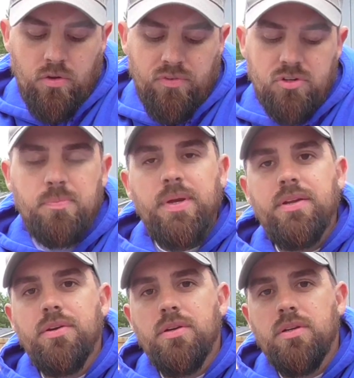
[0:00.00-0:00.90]
1
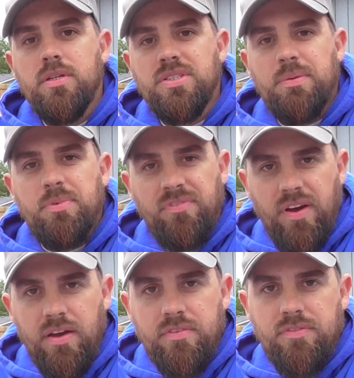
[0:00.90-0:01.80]
Peter chapter
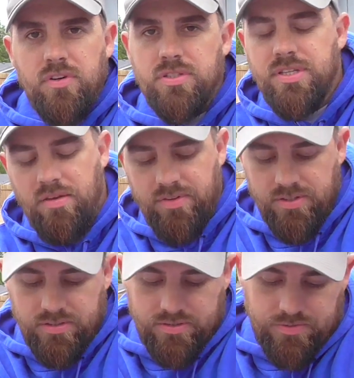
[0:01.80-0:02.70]
5, verse 7.
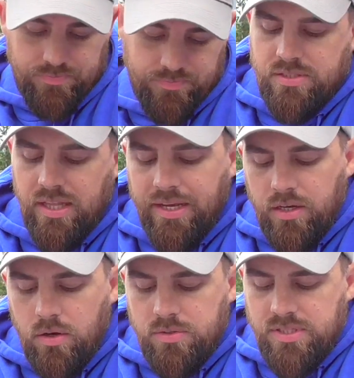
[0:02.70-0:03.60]
To let
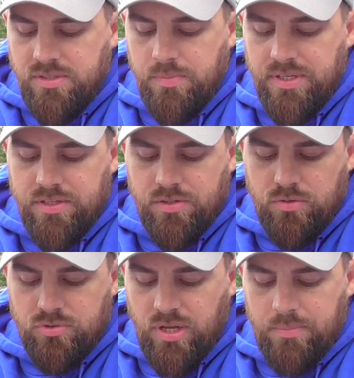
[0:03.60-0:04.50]
go doesn't mean
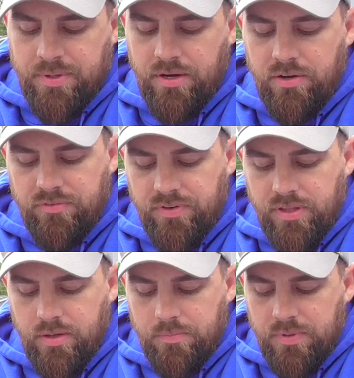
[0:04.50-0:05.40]
you stop caring for
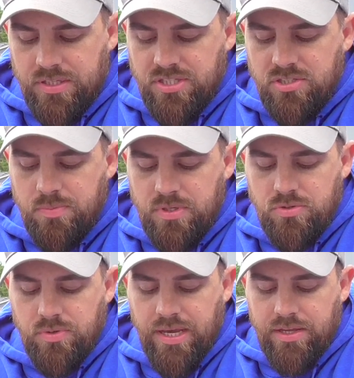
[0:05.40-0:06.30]
them. It just means
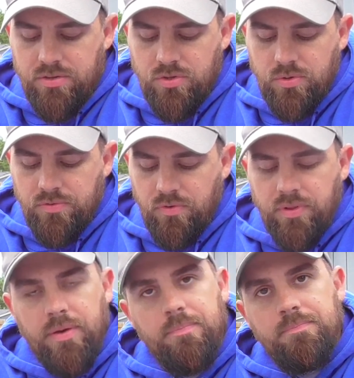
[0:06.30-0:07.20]
you can't do it for
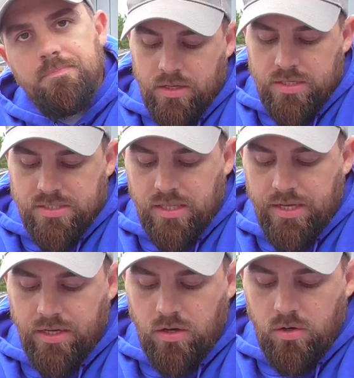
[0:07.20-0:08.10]
them. To
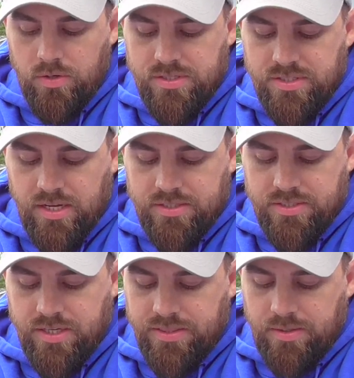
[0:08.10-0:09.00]
let go is not to
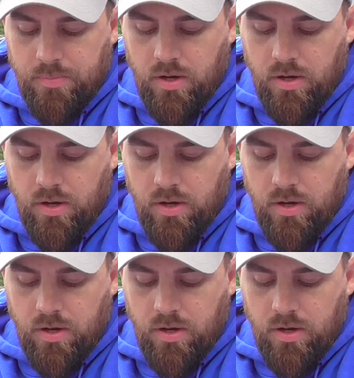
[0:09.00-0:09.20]
cut them